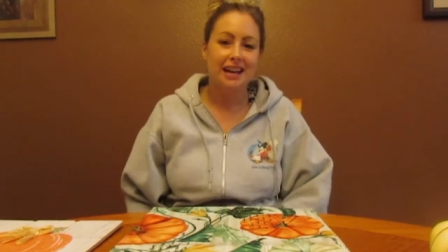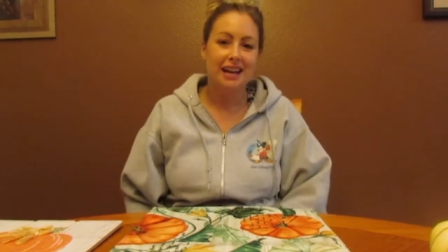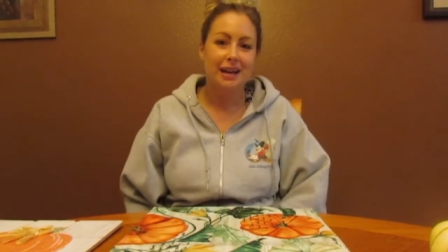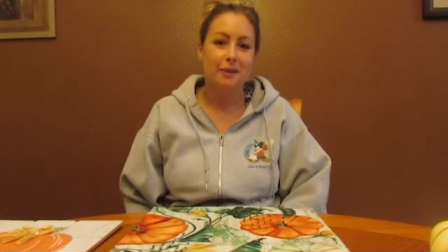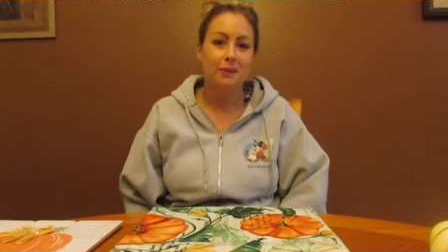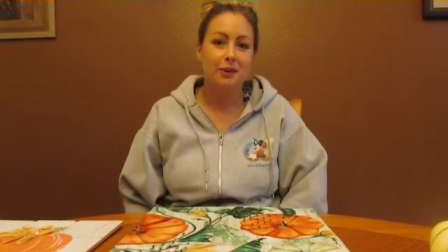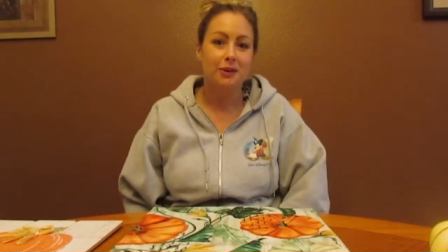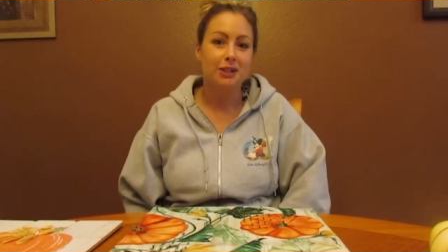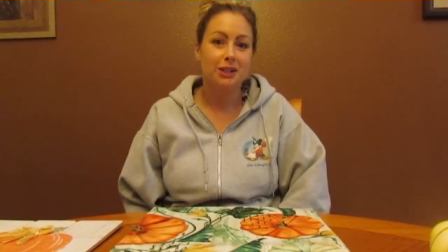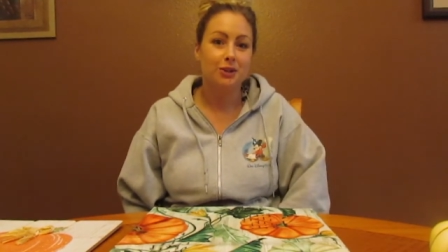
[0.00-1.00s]
I'm
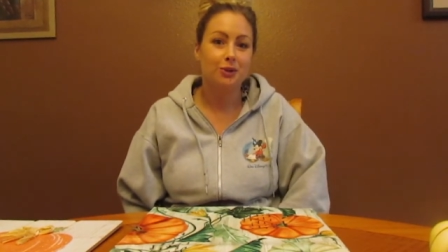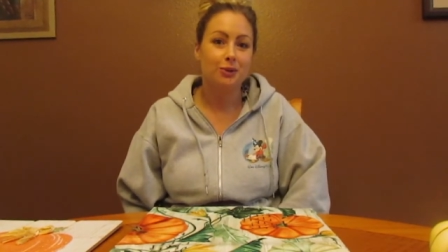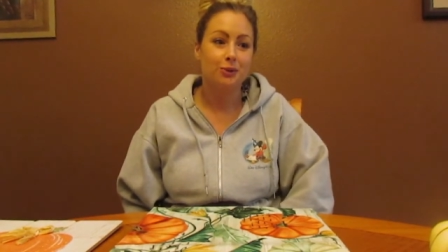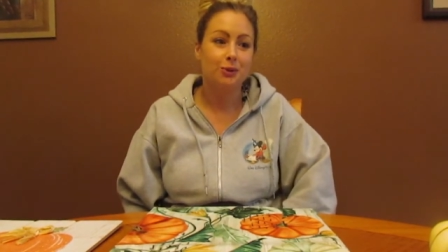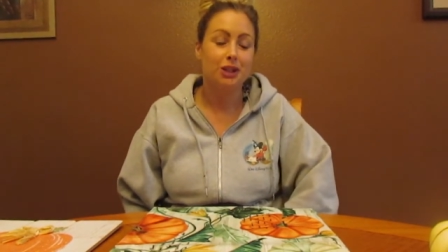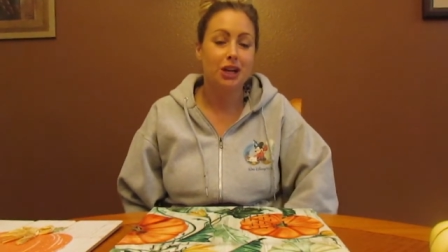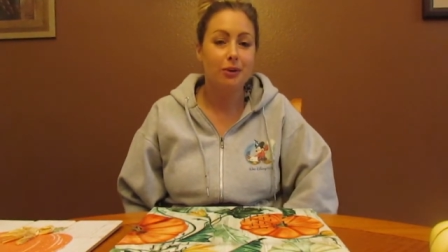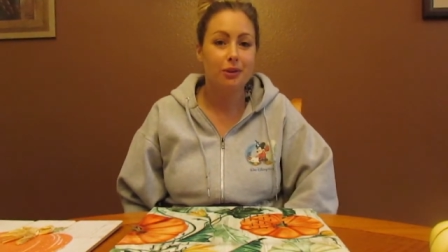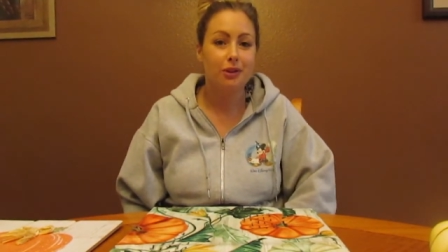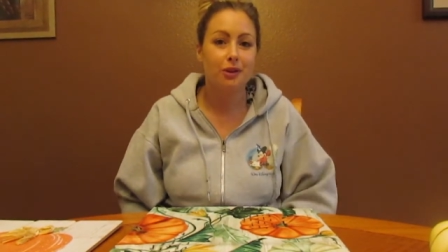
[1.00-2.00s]
going to share
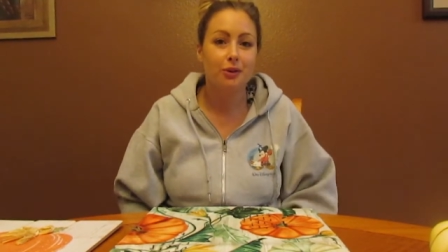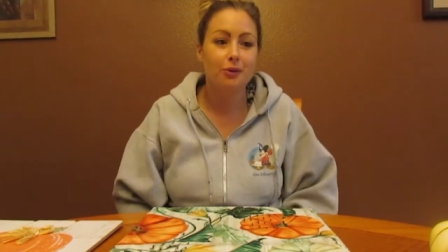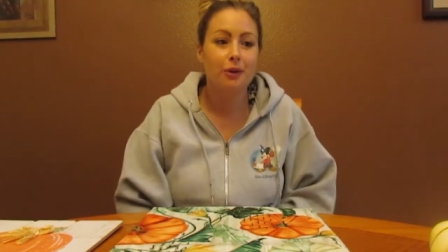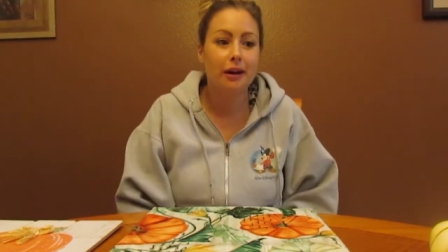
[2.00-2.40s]
with you